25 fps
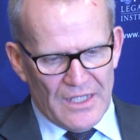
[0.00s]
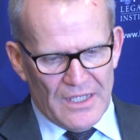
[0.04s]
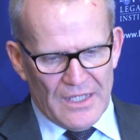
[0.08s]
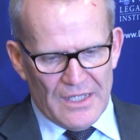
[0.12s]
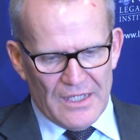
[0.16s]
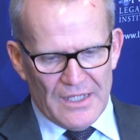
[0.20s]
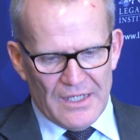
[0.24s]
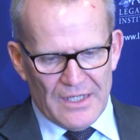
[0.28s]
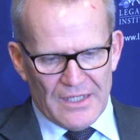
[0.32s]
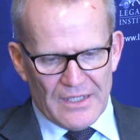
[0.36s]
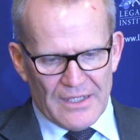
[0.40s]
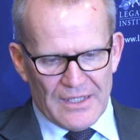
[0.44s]

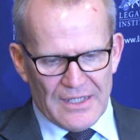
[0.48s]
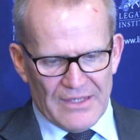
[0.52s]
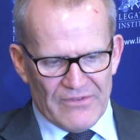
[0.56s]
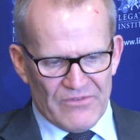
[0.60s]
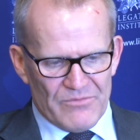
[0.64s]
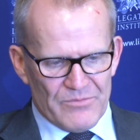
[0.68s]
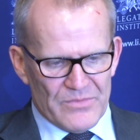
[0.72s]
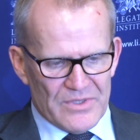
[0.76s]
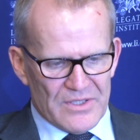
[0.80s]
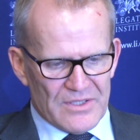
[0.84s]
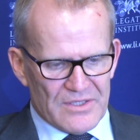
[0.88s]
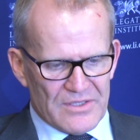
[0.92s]
uh,
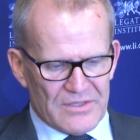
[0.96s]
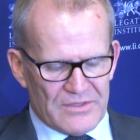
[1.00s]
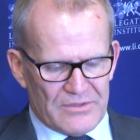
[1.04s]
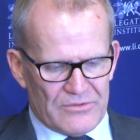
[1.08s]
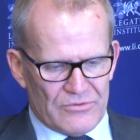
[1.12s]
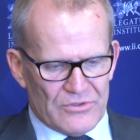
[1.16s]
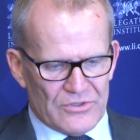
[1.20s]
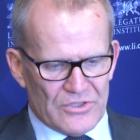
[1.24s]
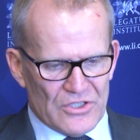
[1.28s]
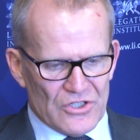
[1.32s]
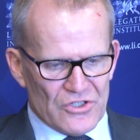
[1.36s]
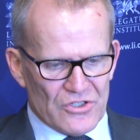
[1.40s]
governments
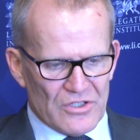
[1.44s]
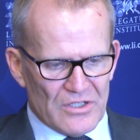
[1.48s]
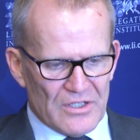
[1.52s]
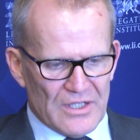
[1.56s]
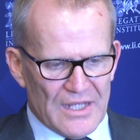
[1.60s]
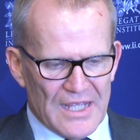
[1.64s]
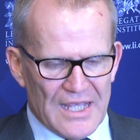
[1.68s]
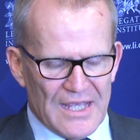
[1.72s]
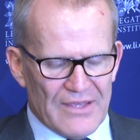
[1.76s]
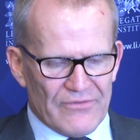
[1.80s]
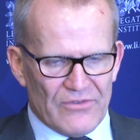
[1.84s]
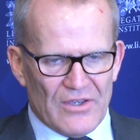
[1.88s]
traditionally
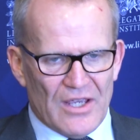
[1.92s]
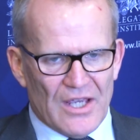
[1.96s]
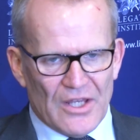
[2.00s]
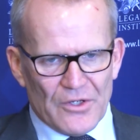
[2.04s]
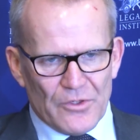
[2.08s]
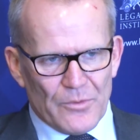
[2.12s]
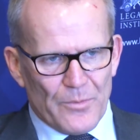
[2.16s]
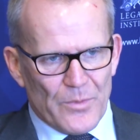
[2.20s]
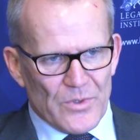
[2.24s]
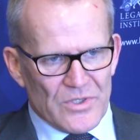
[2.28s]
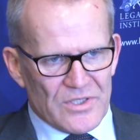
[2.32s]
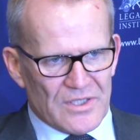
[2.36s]
have
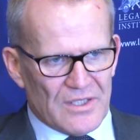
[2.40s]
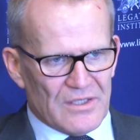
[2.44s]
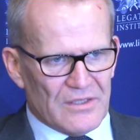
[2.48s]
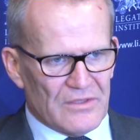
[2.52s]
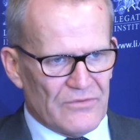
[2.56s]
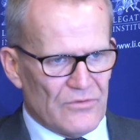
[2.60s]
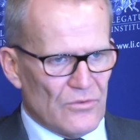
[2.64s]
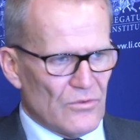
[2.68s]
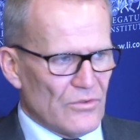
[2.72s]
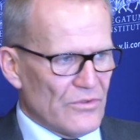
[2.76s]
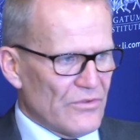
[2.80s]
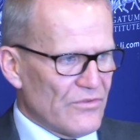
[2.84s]
100%
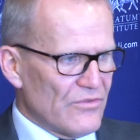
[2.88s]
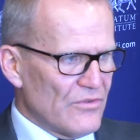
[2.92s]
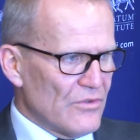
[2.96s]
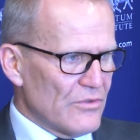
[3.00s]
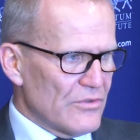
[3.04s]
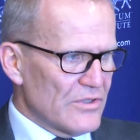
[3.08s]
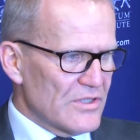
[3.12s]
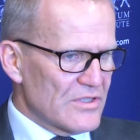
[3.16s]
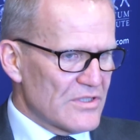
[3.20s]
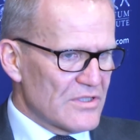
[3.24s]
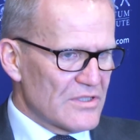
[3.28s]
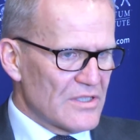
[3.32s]
of all the
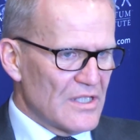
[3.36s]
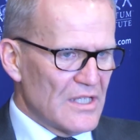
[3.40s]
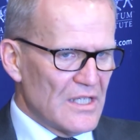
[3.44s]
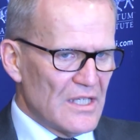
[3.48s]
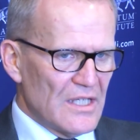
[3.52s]
forests.